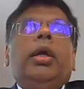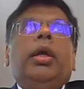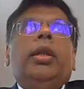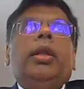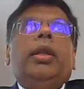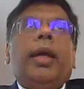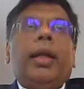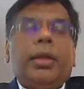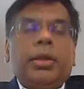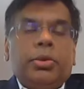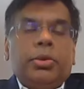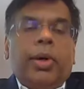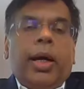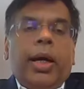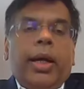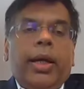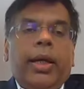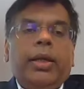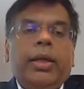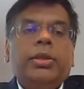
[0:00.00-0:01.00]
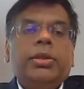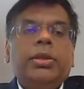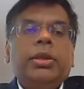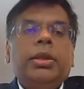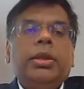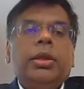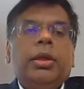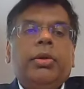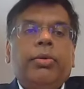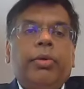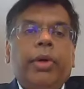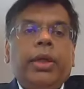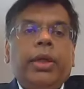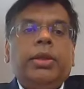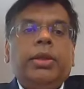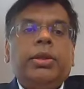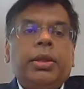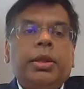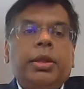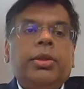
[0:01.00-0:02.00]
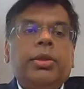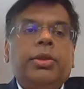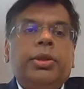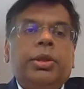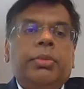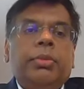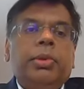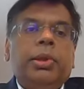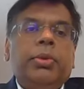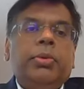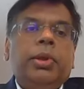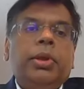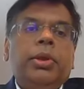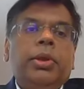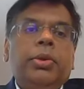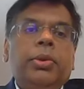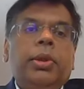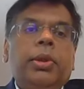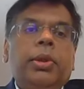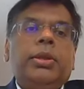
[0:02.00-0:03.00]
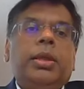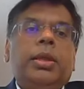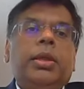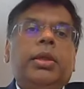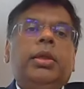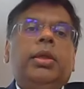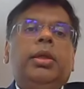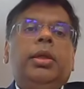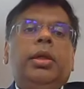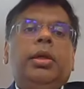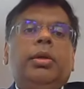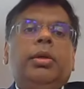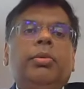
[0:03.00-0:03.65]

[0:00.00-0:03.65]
that is why I see a great synergy between U.S. and India.